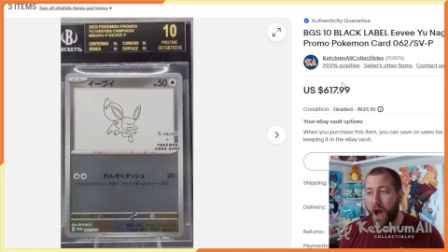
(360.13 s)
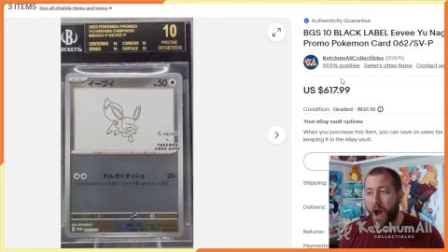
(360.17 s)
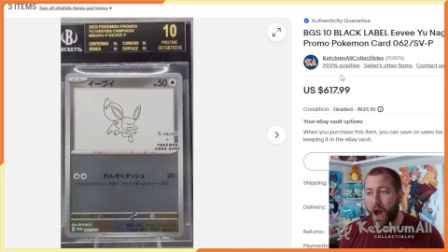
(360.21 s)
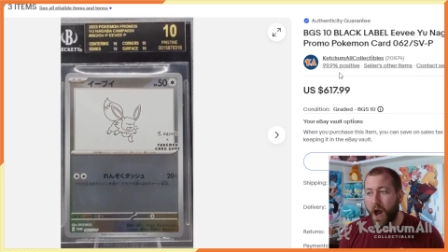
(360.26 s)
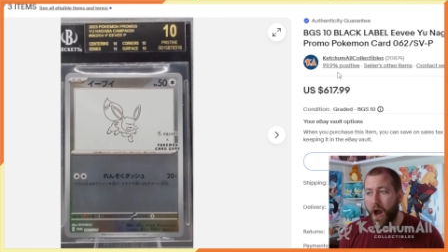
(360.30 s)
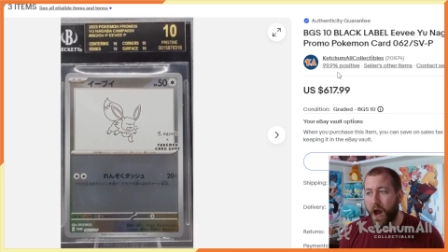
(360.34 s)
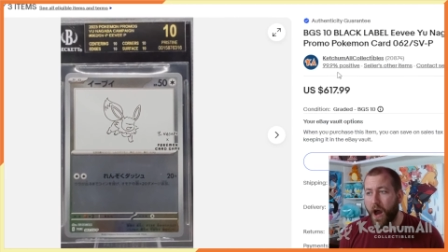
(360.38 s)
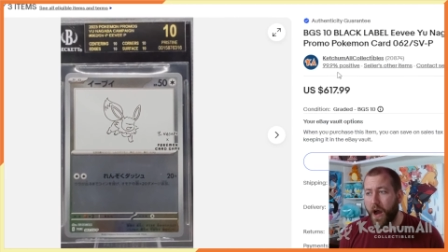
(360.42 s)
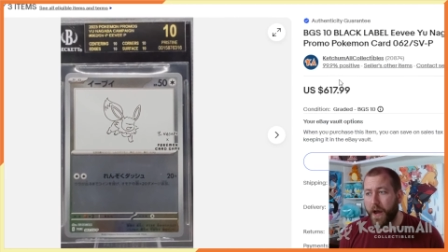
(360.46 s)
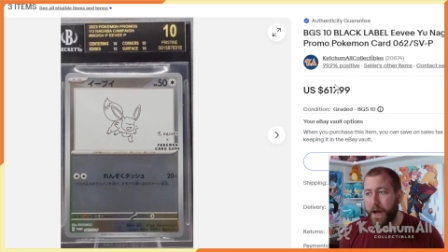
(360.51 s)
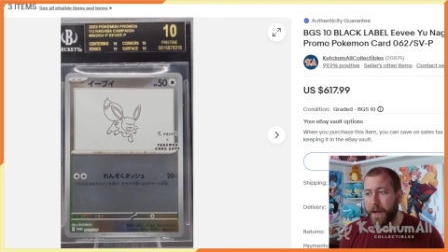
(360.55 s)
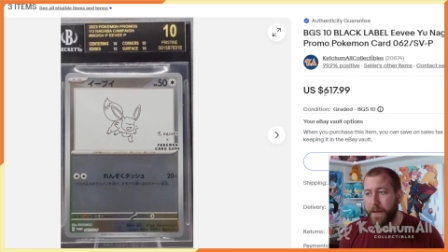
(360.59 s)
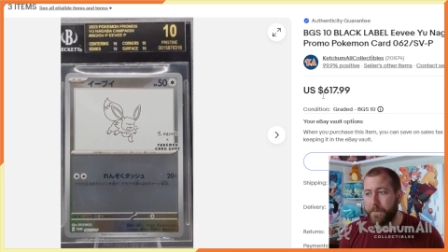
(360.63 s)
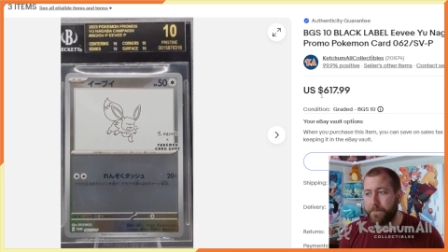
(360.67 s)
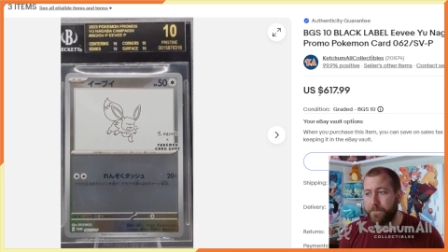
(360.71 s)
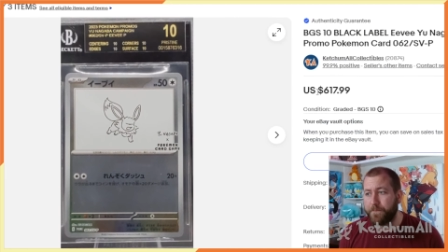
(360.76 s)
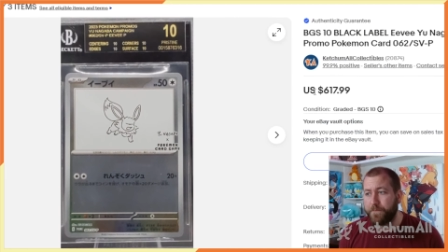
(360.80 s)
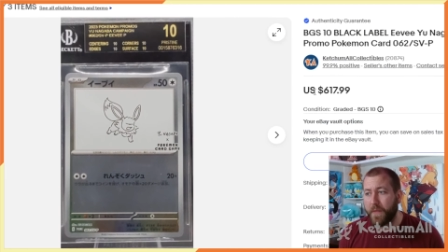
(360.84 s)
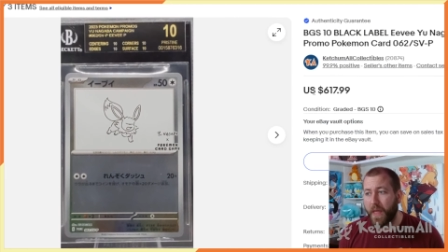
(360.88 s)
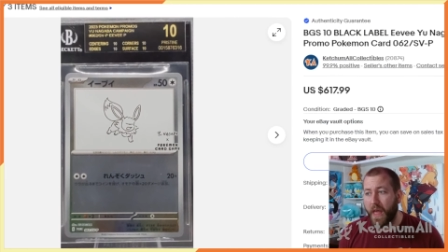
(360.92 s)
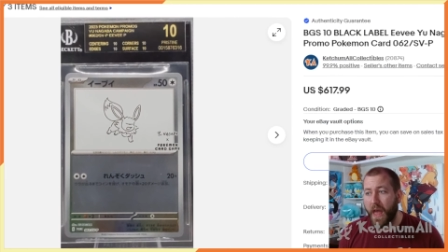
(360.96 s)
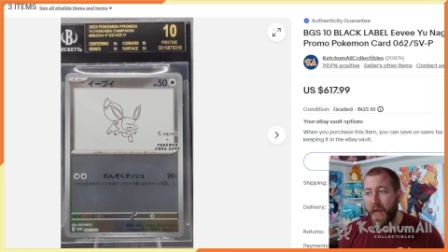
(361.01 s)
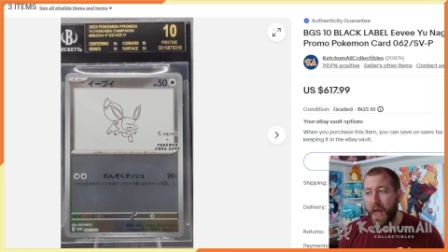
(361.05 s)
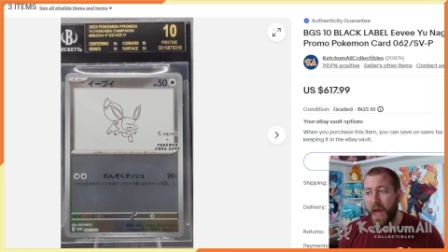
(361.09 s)
Uh,
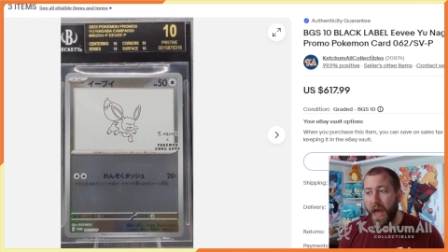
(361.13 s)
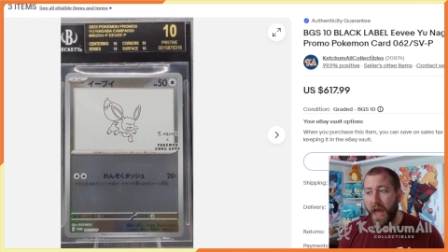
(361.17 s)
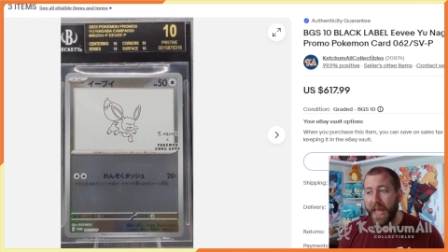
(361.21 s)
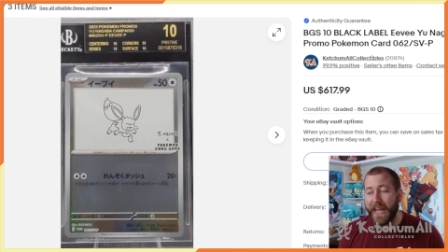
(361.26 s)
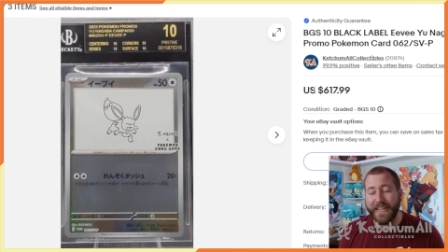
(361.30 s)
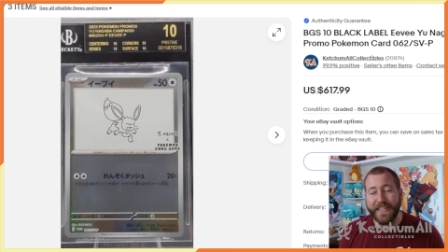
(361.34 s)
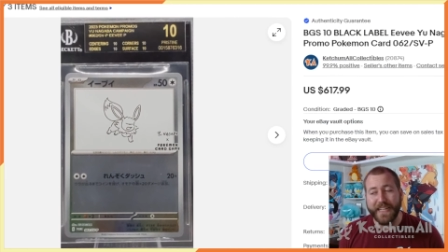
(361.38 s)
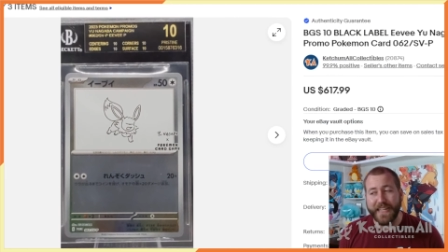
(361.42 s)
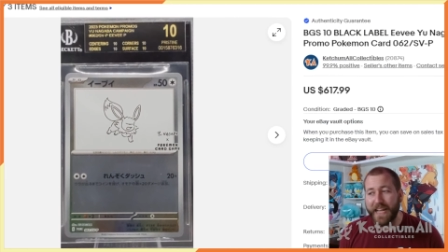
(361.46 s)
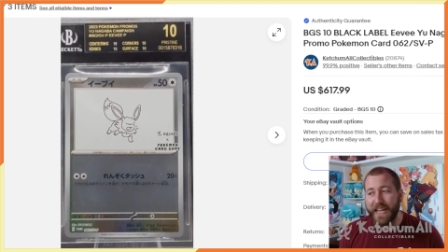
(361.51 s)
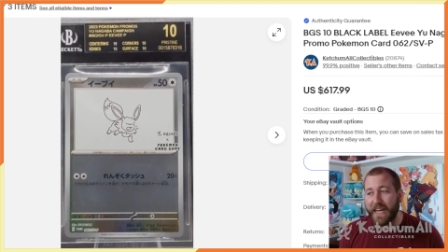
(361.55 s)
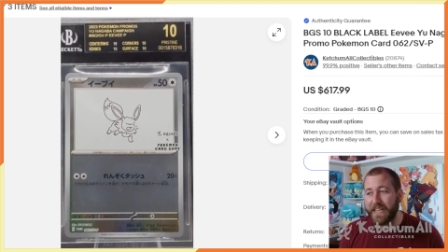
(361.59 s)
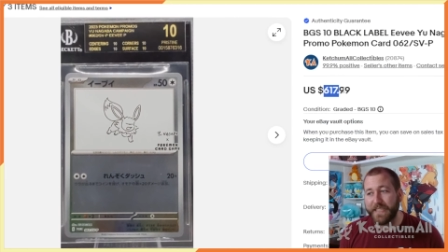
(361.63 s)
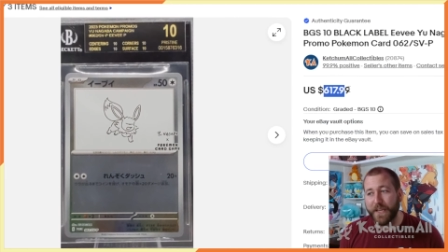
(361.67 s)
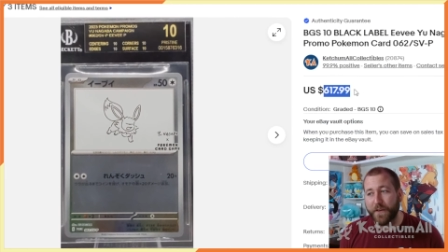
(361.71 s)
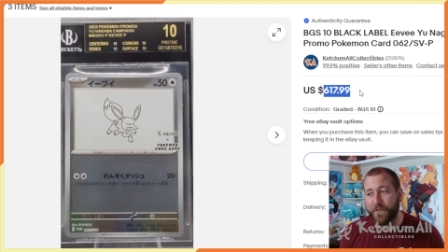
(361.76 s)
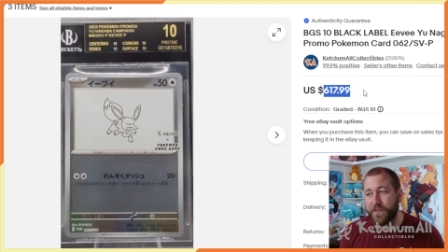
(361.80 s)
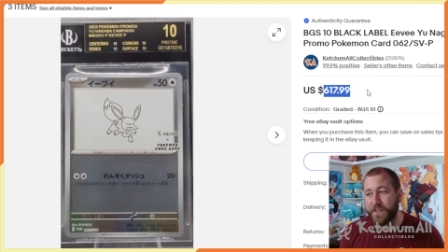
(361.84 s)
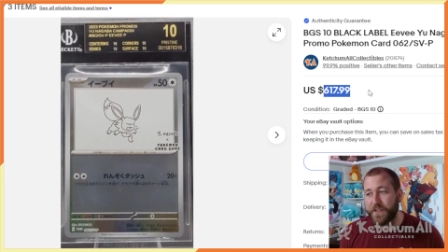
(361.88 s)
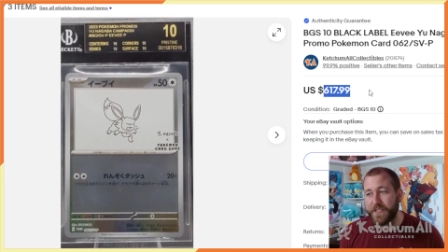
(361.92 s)
it did not sell for